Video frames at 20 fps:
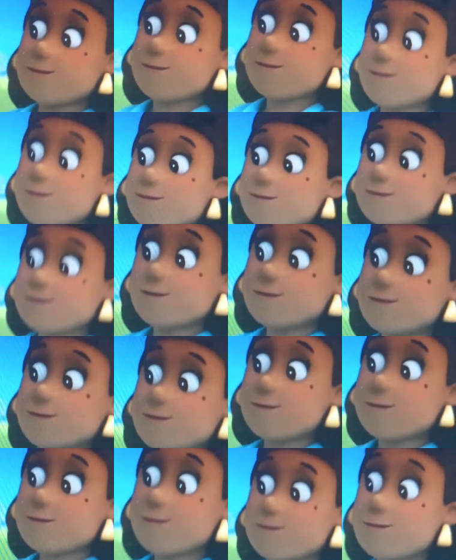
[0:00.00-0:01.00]
threatened to
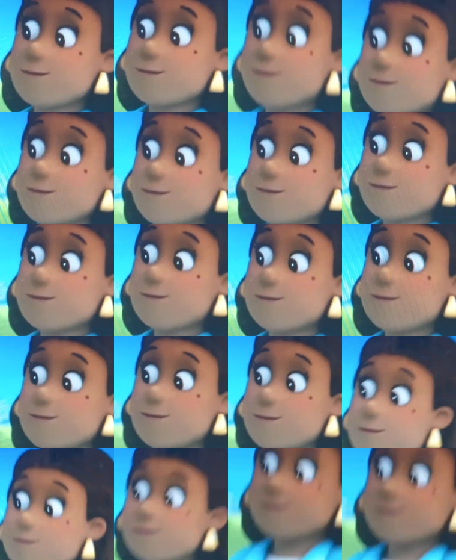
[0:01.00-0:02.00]
punch Tannah in the
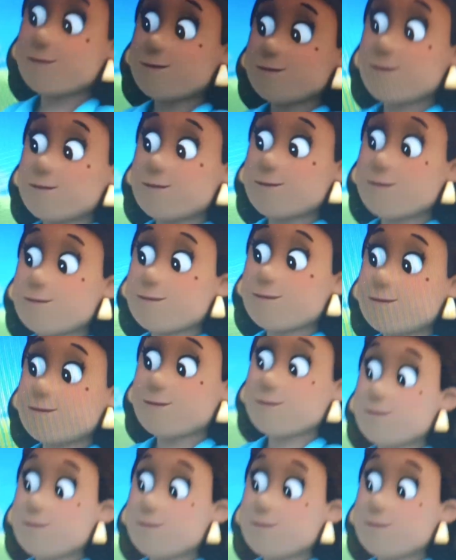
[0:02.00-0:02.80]
face and called